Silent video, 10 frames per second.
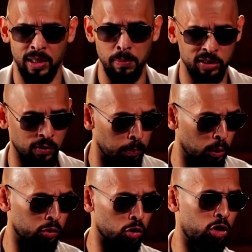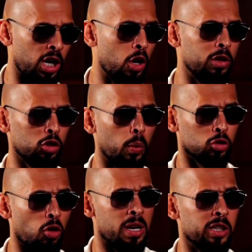He must have a booster chair, and he's always
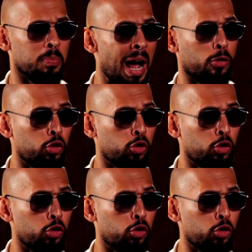running his mouth